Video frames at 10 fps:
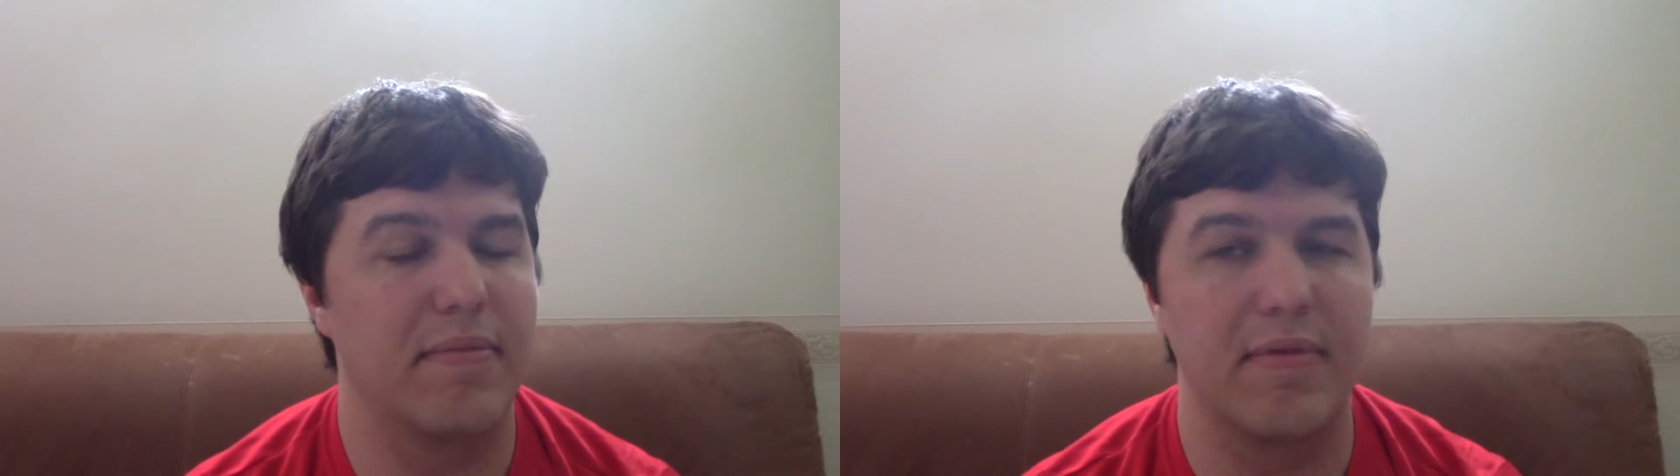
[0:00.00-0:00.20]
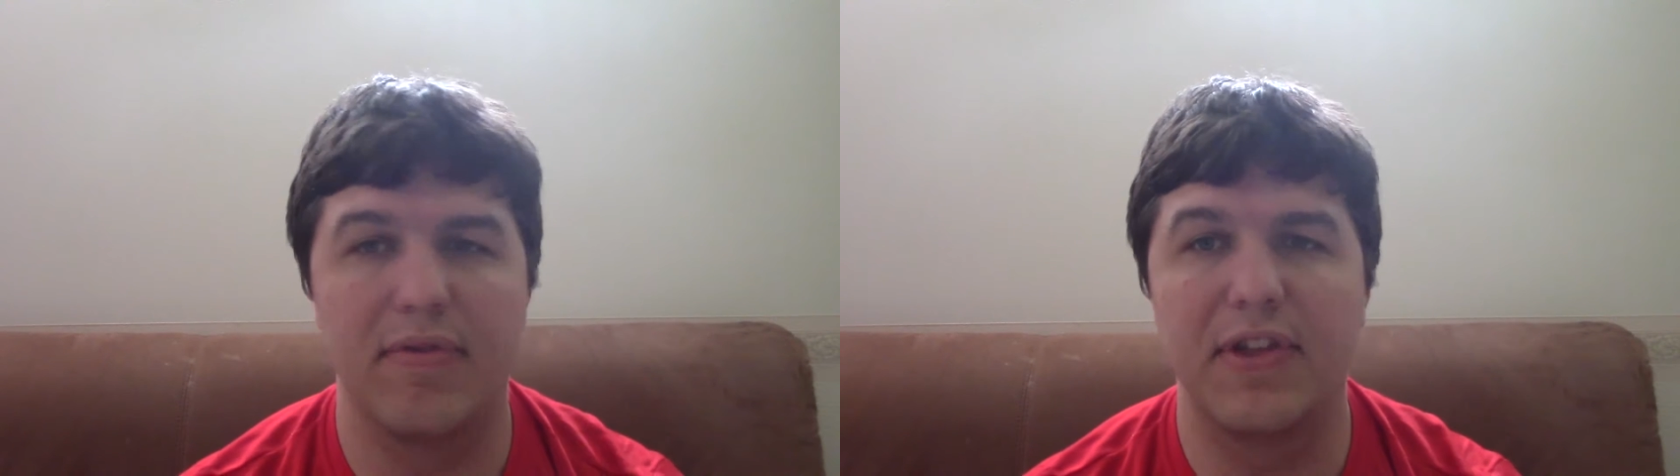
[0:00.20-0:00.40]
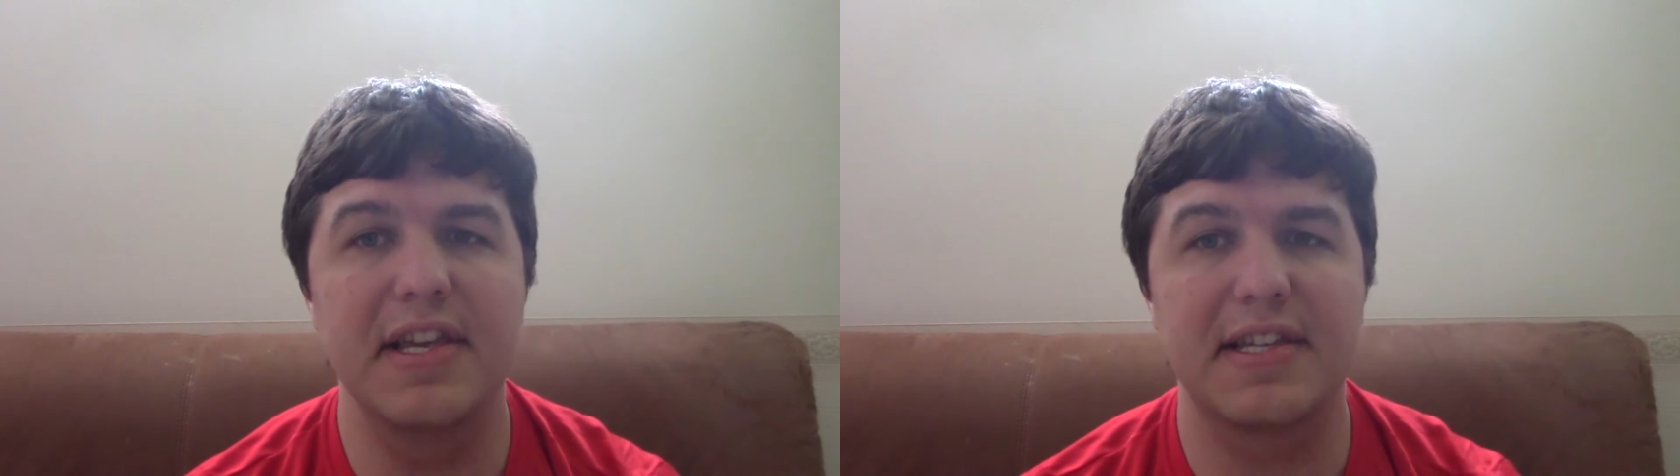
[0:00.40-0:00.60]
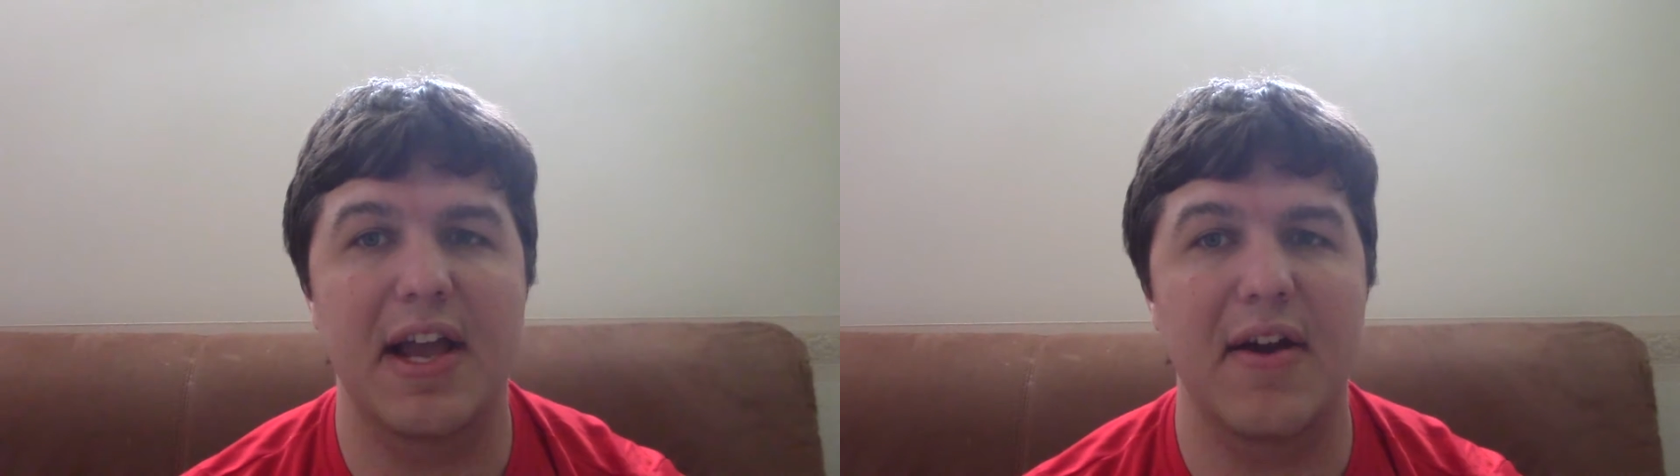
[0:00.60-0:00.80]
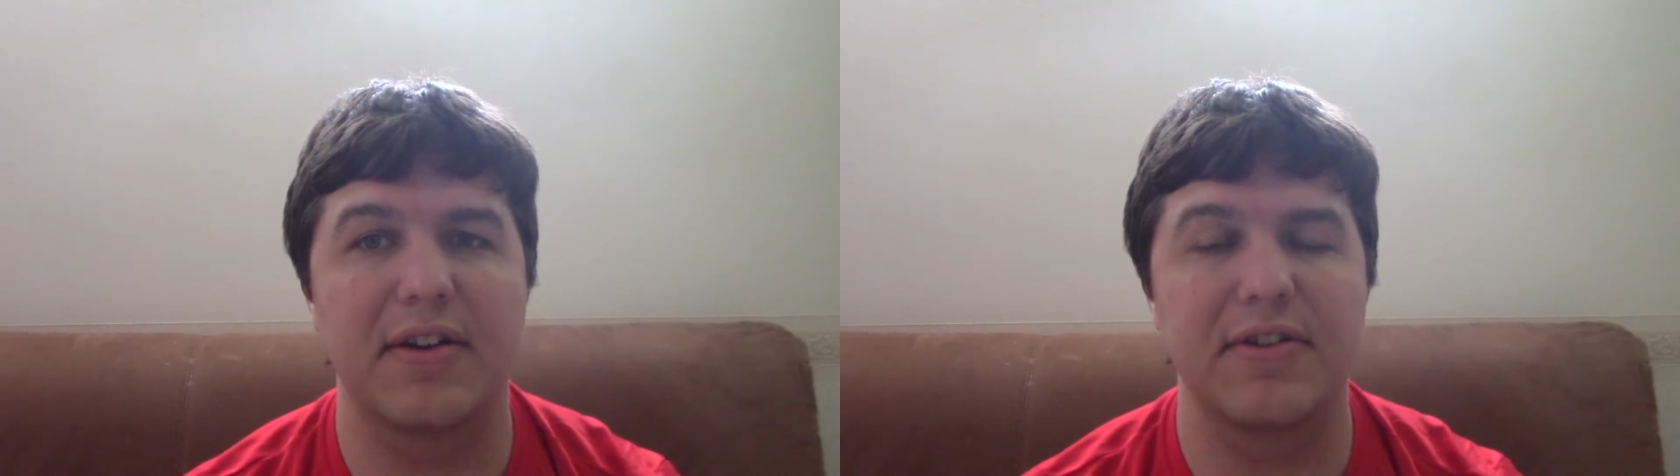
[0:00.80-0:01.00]
these
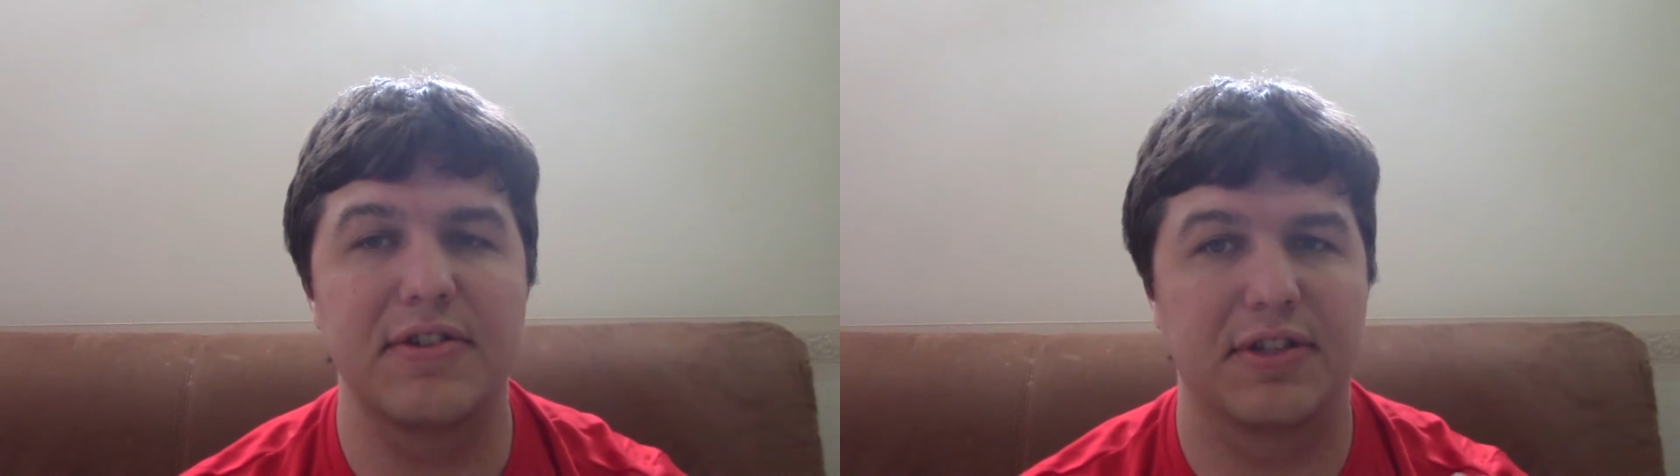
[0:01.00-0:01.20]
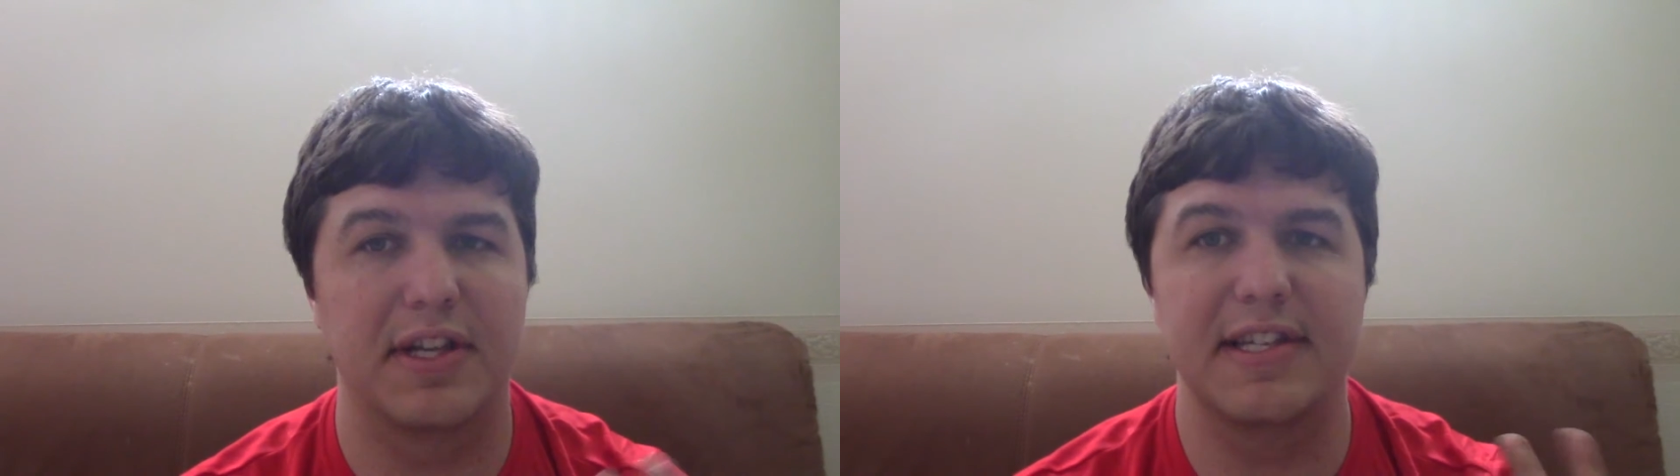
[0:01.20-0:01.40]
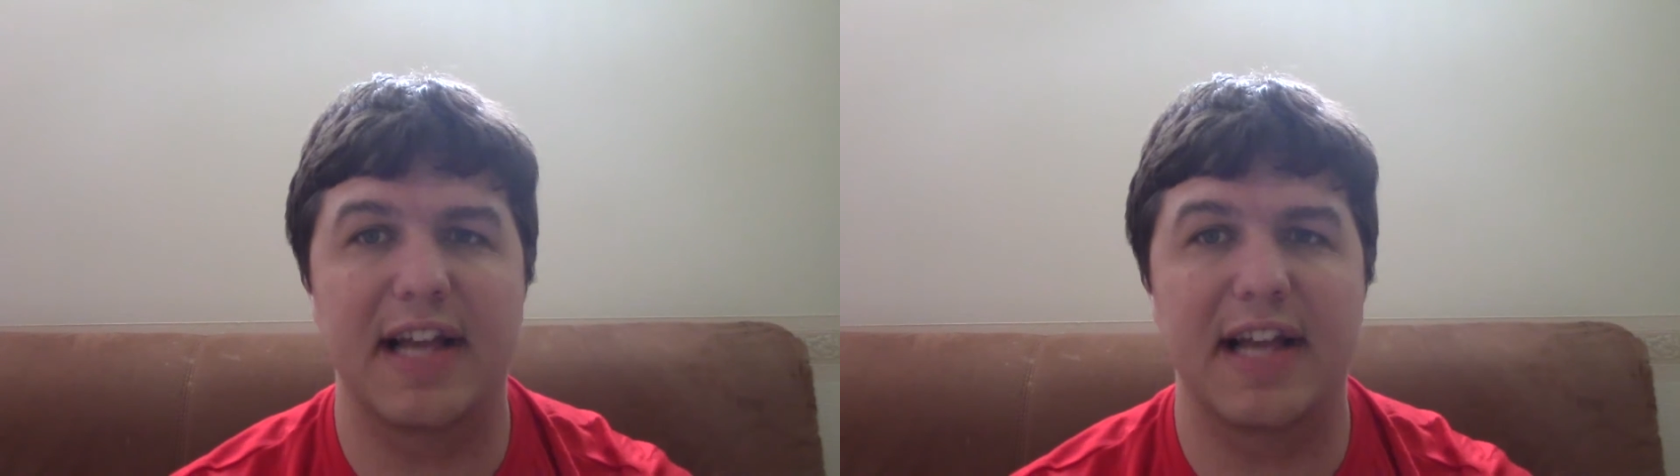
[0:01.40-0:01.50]
characters, these